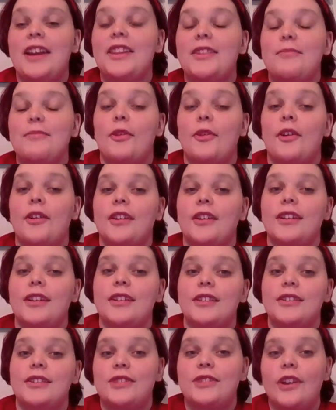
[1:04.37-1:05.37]

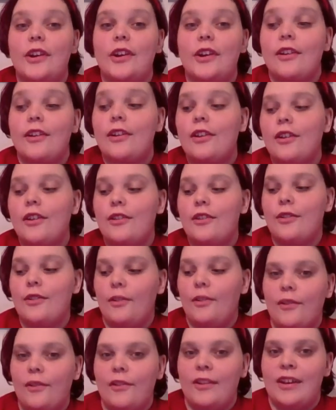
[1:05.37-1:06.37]
more dark,
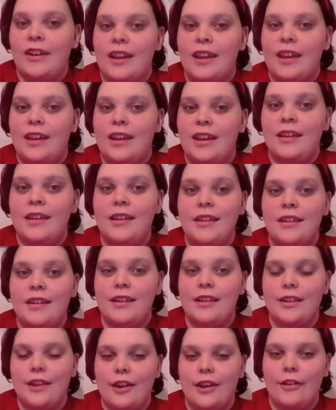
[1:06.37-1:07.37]
gory,
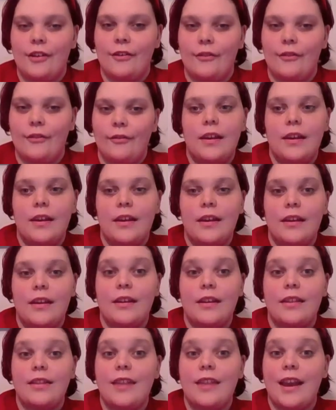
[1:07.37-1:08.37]

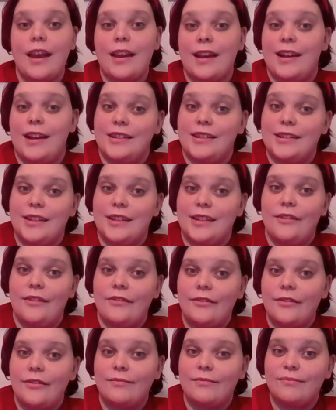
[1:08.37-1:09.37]
that kind of stuff.
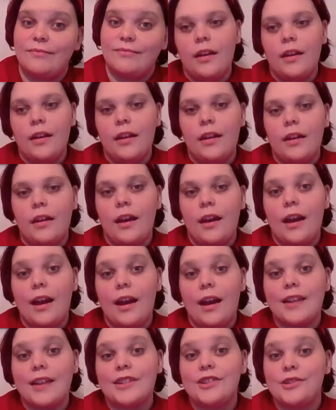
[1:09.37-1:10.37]

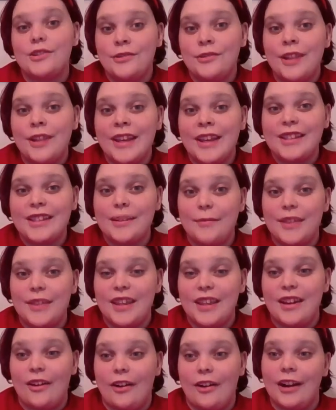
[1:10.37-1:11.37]
I do like some of
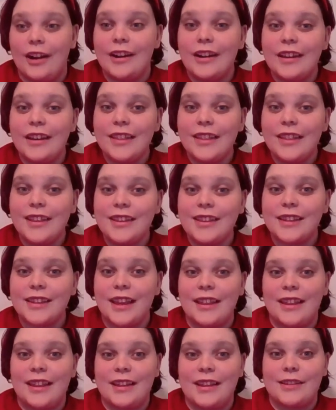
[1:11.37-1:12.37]
the art in this,
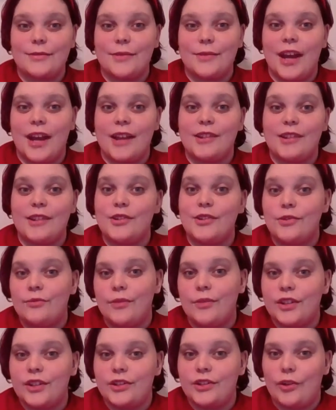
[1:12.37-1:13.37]
and that's what I do
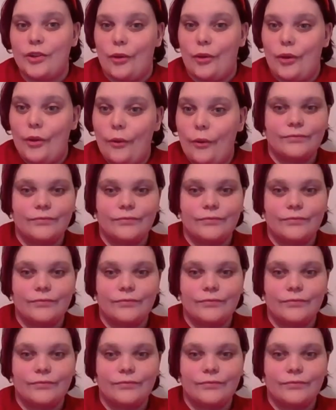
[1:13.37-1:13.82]
want to show you.